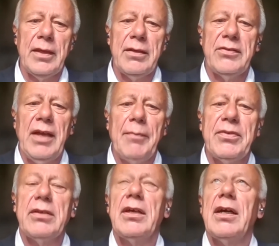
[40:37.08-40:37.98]

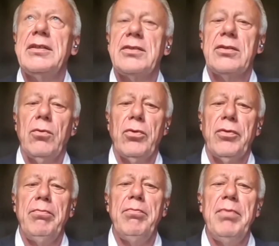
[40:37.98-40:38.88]
subsidized
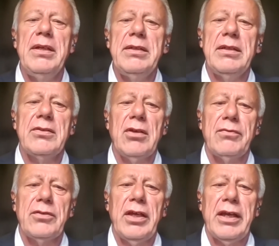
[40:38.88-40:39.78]
with billions of
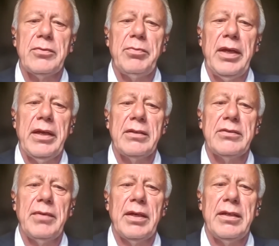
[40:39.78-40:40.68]

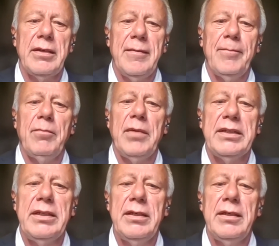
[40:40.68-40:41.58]
taxpayers' money.
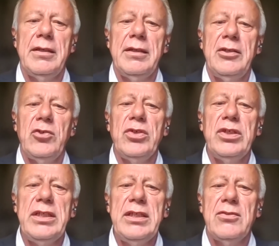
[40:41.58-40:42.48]
Money you
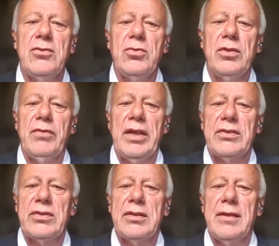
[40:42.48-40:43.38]
need to
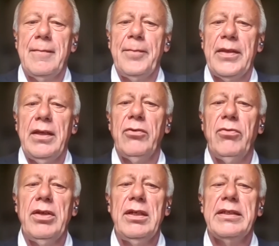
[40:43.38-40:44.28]
invest in
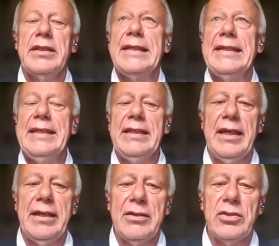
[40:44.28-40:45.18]
really clean
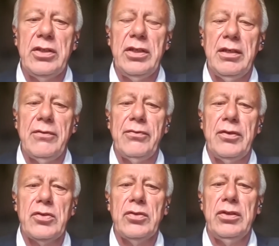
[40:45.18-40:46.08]
energy, in
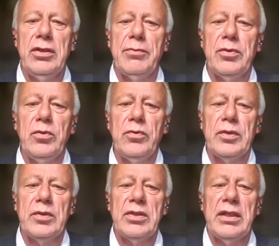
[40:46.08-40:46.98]
efficiency
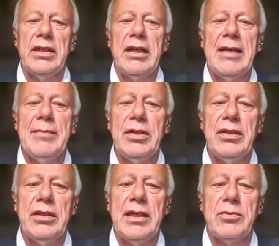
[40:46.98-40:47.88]
improvements and climate
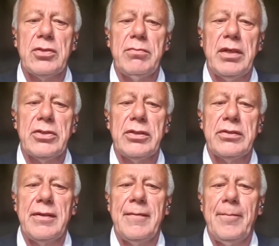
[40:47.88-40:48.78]
adaptation measures.